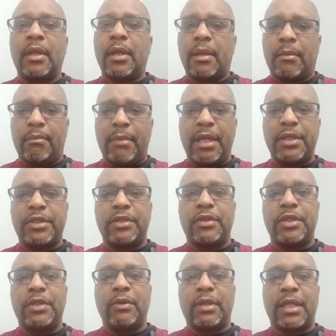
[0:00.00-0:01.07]
Make sure
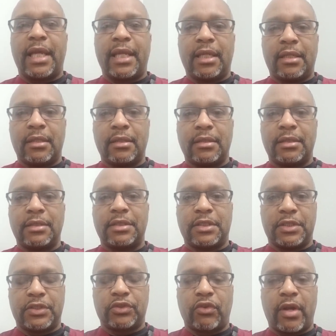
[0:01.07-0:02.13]
you like,
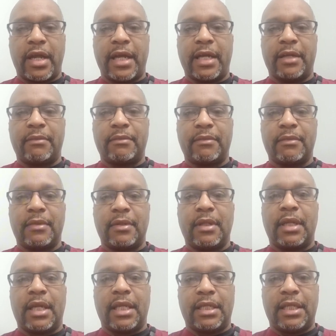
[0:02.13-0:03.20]
subscribe,
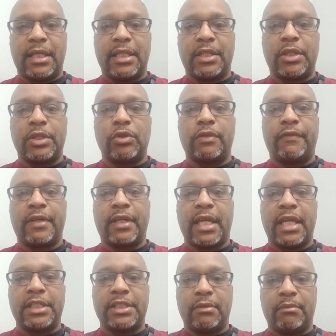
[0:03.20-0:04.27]
and hit the
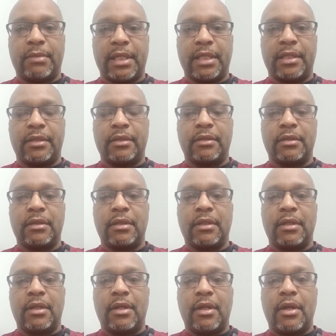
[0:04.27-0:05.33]
notification bell
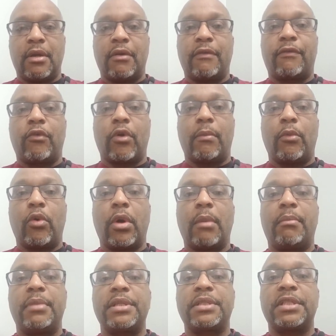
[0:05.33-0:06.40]
for more
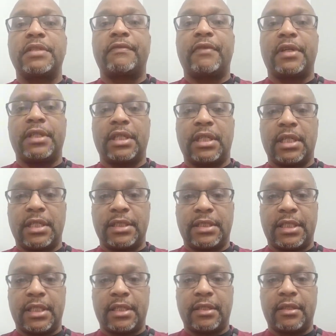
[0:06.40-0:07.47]
business funding
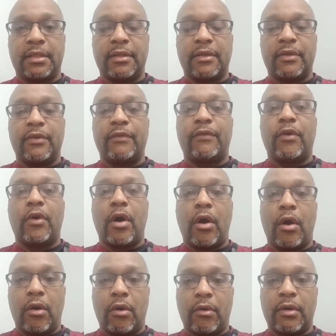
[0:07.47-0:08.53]
content for
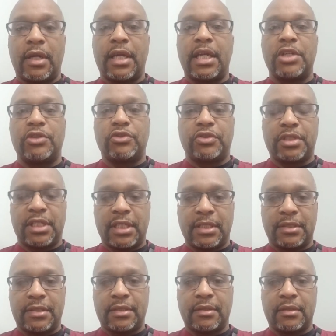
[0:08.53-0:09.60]
all industries.
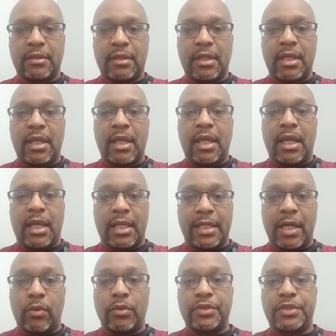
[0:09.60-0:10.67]
And I
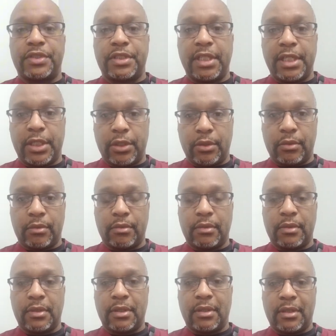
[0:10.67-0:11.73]
will see you
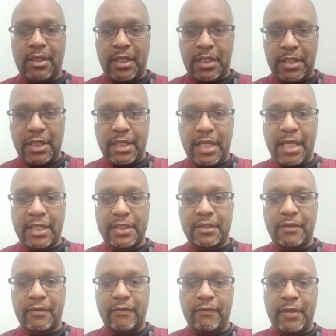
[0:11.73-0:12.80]
in the next
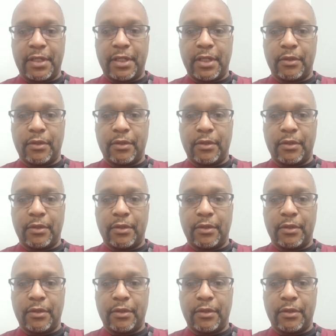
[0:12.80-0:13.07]
video.